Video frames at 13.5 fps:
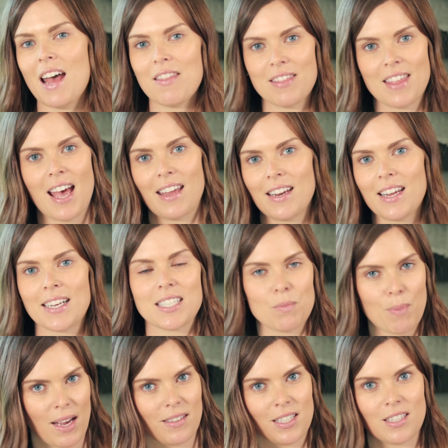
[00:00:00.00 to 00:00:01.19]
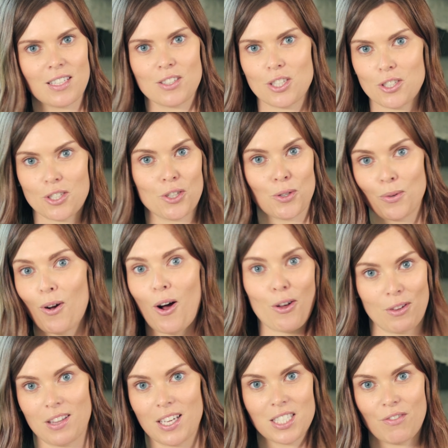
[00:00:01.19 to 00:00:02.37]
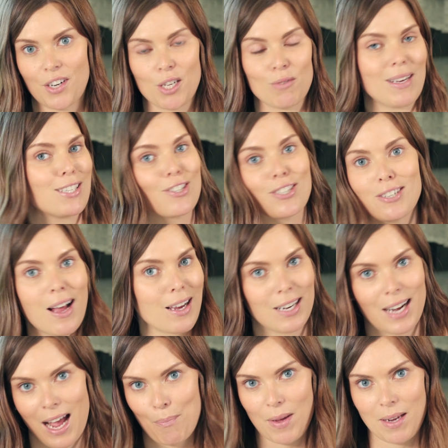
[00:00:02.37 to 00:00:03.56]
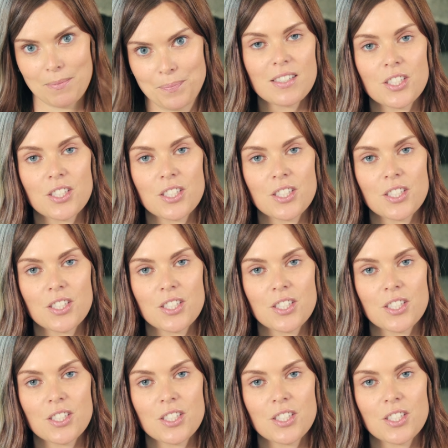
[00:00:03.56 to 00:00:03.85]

and then expected to do all the things for you. It's just not gonna happen.